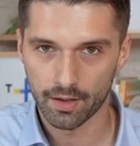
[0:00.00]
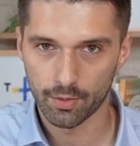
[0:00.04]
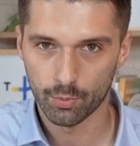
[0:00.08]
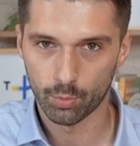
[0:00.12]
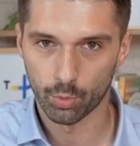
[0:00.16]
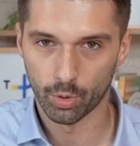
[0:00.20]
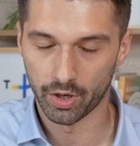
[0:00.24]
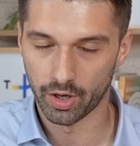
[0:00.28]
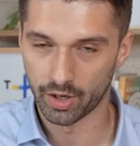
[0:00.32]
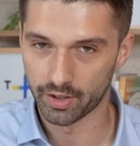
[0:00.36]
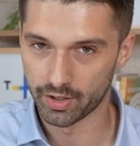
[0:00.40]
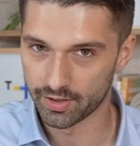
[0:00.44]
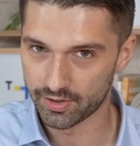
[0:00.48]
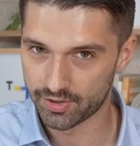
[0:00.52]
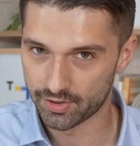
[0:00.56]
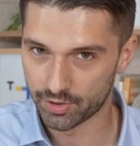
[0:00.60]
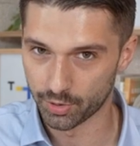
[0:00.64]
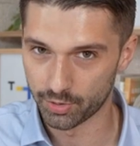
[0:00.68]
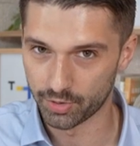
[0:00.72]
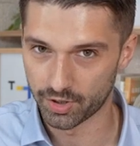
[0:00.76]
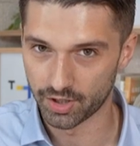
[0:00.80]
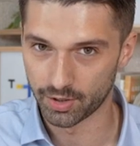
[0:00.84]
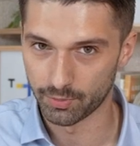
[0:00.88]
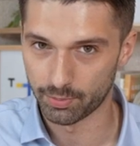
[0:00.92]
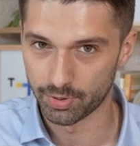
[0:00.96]
One area
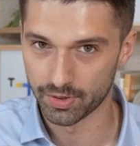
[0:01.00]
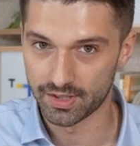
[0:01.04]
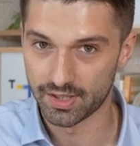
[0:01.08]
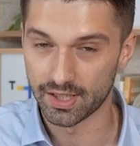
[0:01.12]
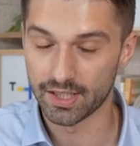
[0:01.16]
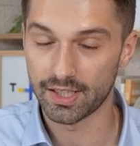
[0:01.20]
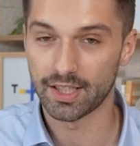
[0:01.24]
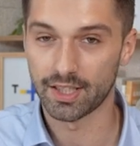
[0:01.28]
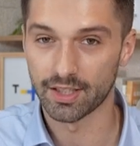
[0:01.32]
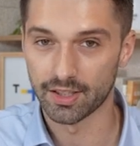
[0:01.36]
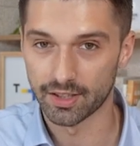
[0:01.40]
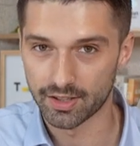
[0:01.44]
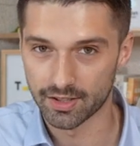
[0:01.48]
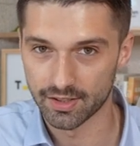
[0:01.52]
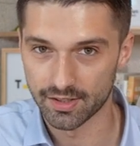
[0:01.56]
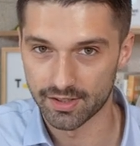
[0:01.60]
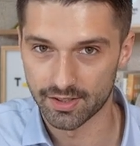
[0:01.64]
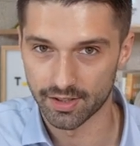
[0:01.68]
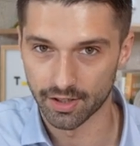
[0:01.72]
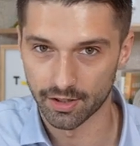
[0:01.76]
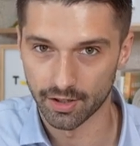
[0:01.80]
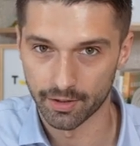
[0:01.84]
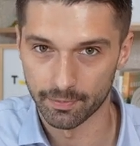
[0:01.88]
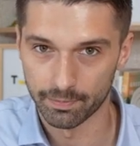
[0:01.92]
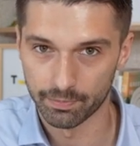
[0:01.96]
stoking particular
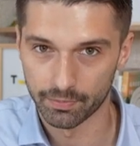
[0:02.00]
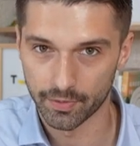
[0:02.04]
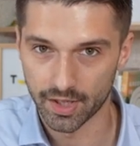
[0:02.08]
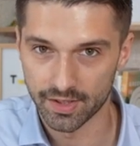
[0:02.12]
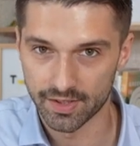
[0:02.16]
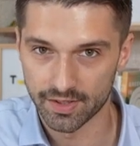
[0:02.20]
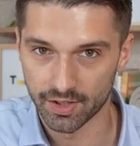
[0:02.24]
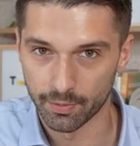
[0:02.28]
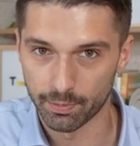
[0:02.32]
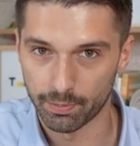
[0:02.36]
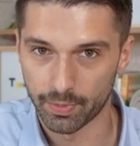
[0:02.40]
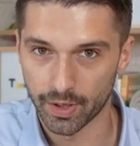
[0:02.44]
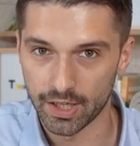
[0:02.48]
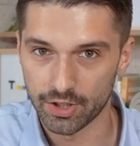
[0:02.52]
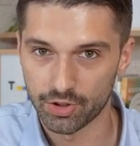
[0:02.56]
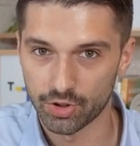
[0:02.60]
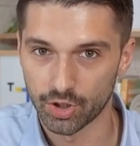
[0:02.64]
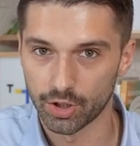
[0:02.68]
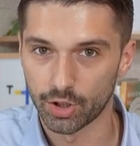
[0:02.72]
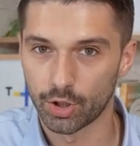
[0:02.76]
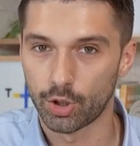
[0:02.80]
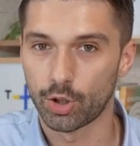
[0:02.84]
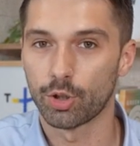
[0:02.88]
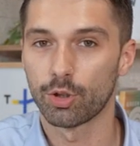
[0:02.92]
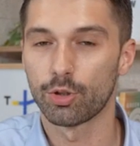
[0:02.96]
concern is that
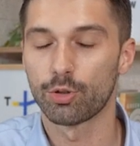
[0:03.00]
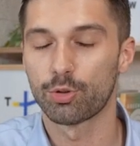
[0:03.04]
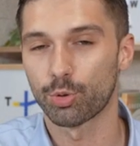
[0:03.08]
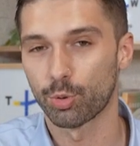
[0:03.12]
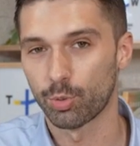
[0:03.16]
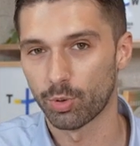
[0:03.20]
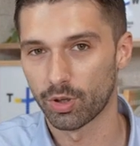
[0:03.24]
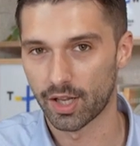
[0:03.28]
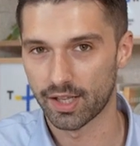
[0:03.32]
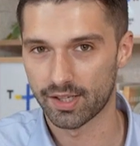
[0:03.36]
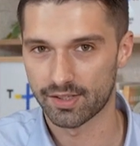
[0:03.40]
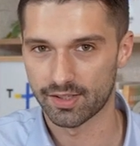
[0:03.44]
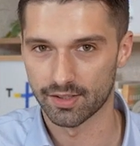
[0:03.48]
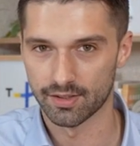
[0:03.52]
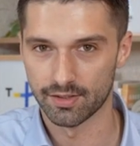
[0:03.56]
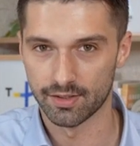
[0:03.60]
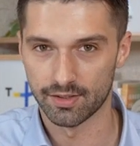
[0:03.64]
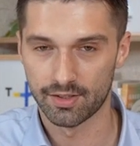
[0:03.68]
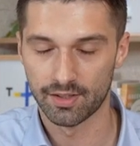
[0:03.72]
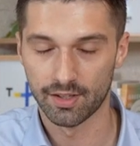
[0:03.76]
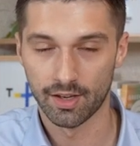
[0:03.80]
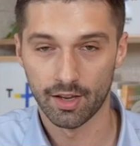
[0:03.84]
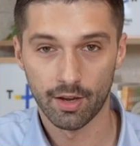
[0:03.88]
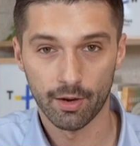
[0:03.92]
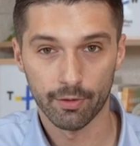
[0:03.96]
Beijing could draw
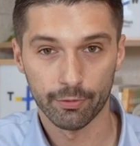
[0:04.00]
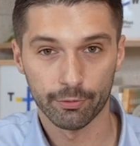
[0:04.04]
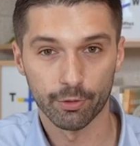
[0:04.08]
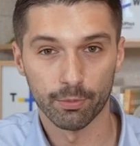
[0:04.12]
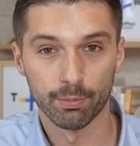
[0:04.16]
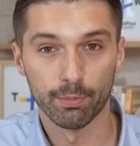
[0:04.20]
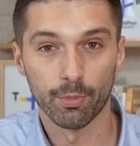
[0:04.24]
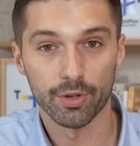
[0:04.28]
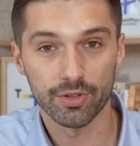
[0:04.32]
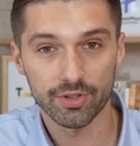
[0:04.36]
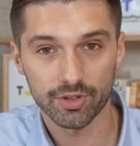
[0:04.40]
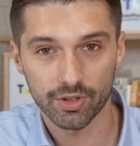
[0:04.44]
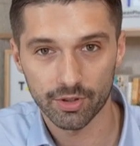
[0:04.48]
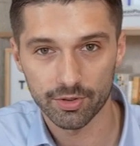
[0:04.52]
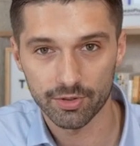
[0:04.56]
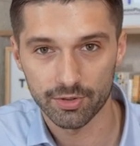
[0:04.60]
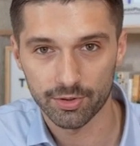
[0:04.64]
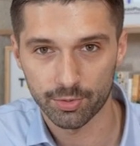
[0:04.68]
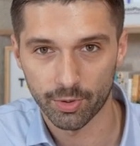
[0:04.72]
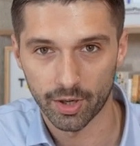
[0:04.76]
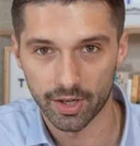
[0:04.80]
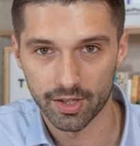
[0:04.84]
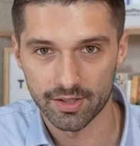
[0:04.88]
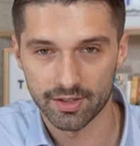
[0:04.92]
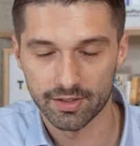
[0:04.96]
lessons from Moscow's
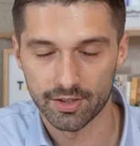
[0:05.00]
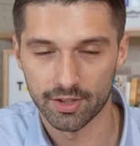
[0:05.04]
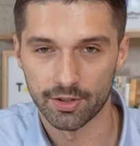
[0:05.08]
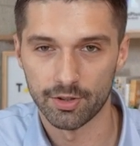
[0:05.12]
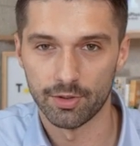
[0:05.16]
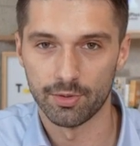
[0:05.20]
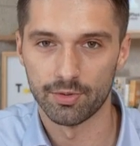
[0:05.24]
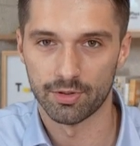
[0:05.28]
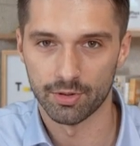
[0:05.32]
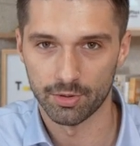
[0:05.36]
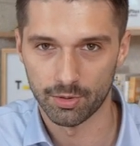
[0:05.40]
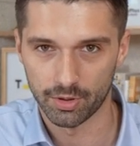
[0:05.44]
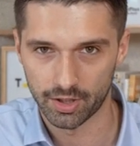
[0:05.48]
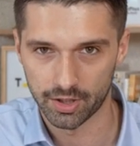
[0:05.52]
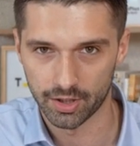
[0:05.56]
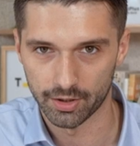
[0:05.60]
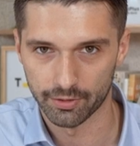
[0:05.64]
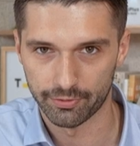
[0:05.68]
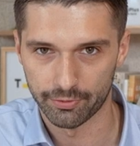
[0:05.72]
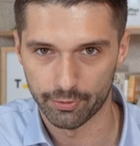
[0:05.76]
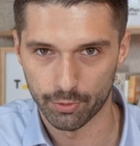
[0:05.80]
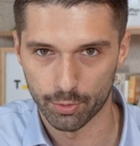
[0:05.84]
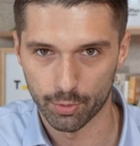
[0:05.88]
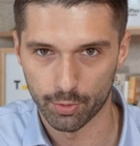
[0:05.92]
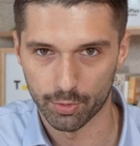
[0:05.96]
threats to use nuclear
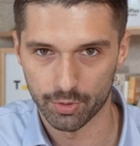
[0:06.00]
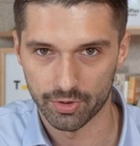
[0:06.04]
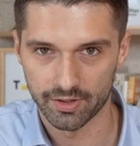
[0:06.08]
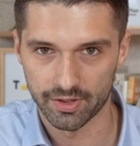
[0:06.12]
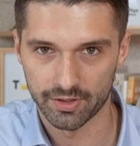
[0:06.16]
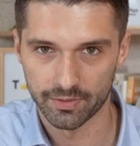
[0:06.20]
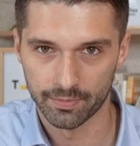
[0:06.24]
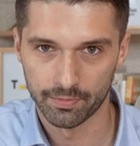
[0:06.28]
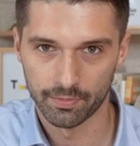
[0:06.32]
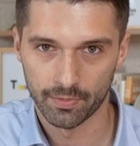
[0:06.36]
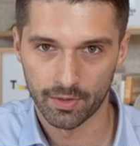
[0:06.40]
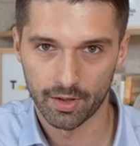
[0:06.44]
force.